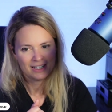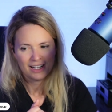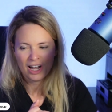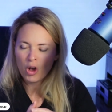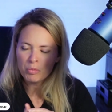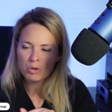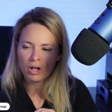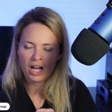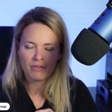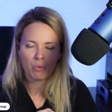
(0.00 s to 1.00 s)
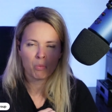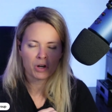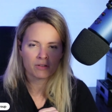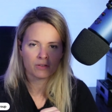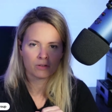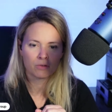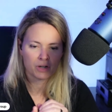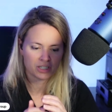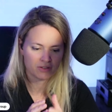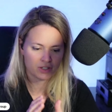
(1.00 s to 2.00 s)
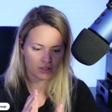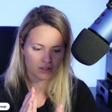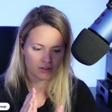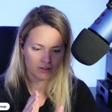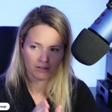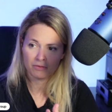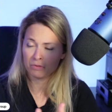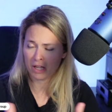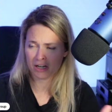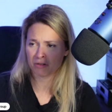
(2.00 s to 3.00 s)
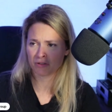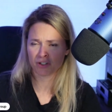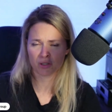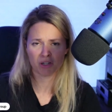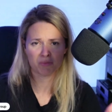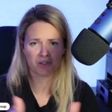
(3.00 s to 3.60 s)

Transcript: I hope you all have a wonderful rest of I know it's first of the month,